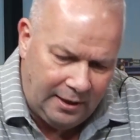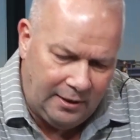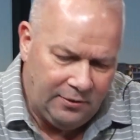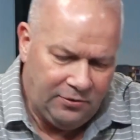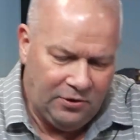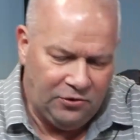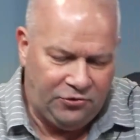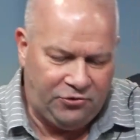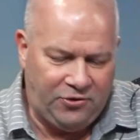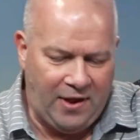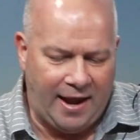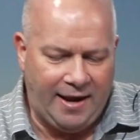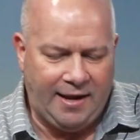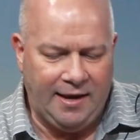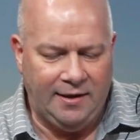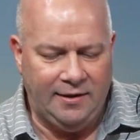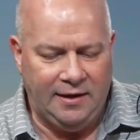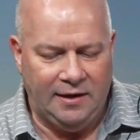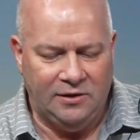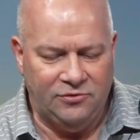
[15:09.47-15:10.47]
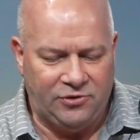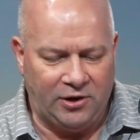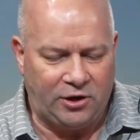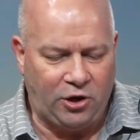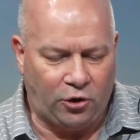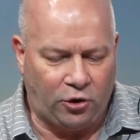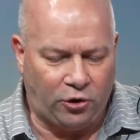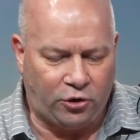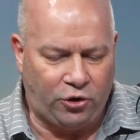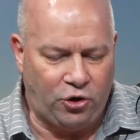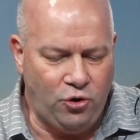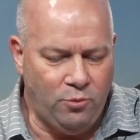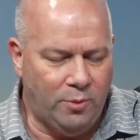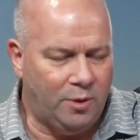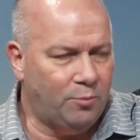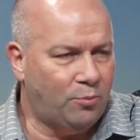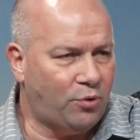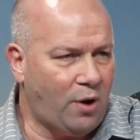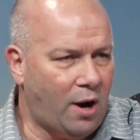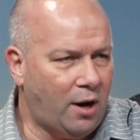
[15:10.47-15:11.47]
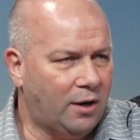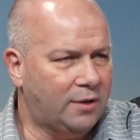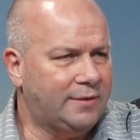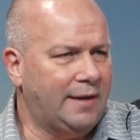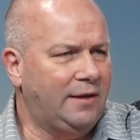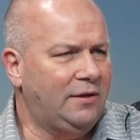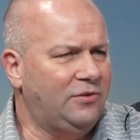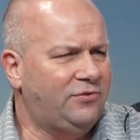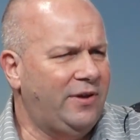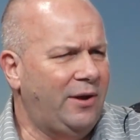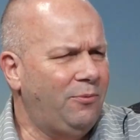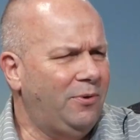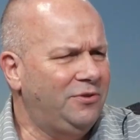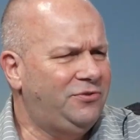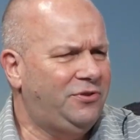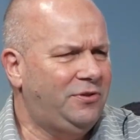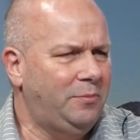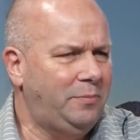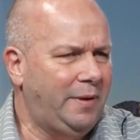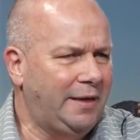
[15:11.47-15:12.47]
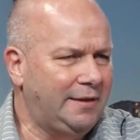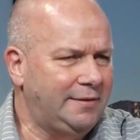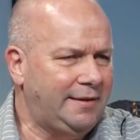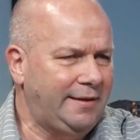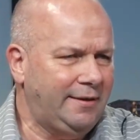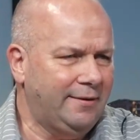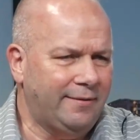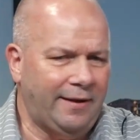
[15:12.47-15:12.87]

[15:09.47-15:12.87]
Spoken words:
The second is a curcumin product. Now you say, what's the big deal?